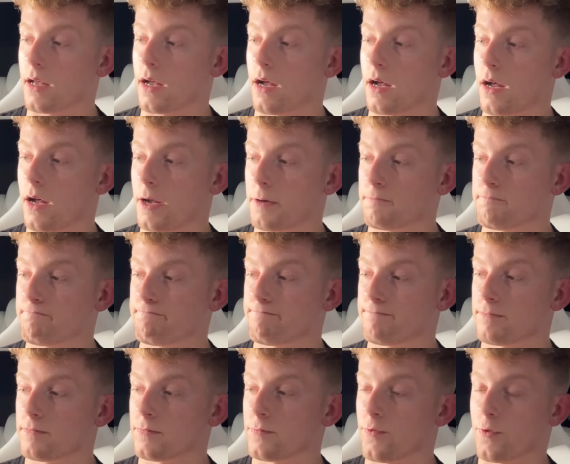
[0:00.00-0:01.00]

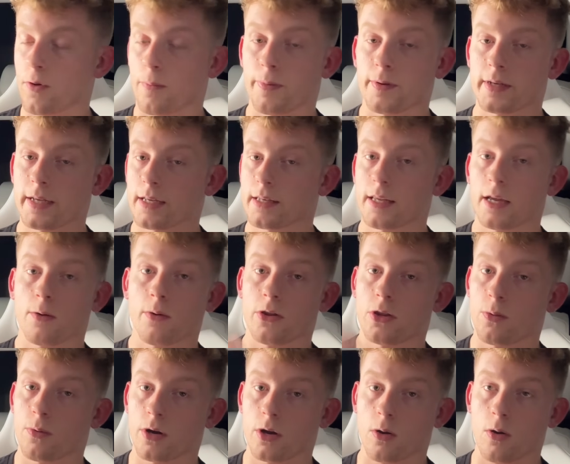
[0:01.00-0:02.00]
for predicting whether
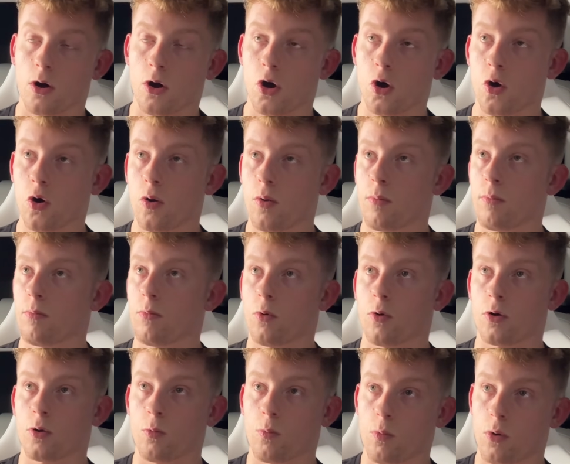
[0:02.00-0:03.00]
you want to go home
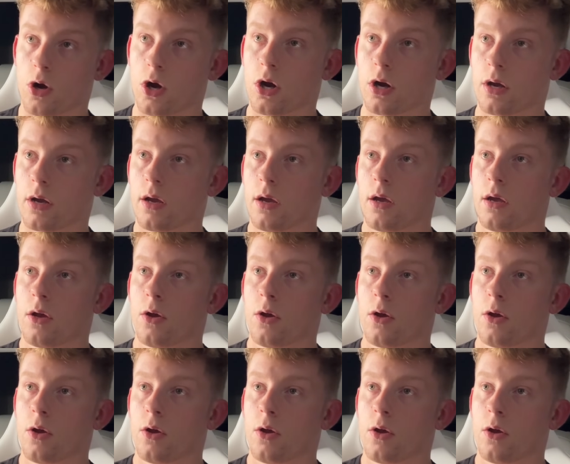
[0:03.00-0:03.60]
or to work,